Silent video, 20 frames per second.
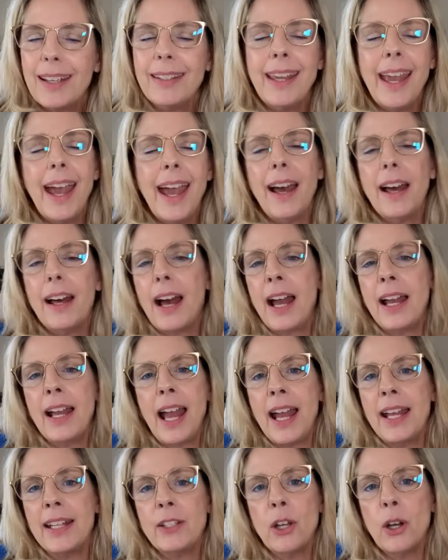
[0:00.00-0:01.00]
Yeah,
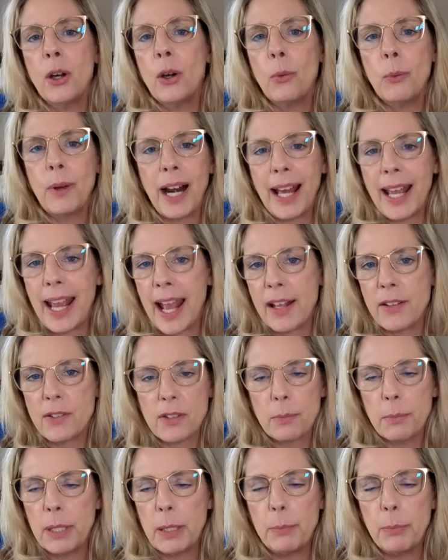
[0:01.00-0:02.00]
I know when I
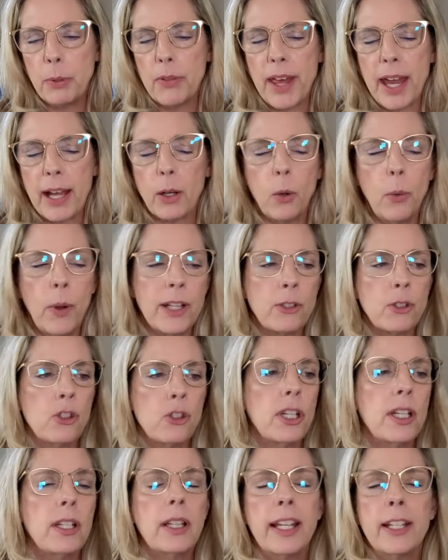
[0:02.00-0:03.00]
ask people that
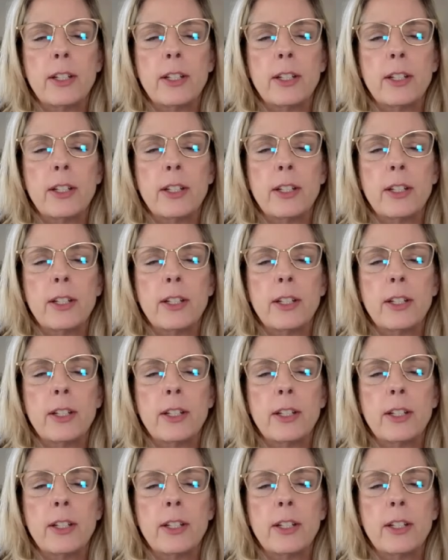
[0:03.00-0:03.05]
question,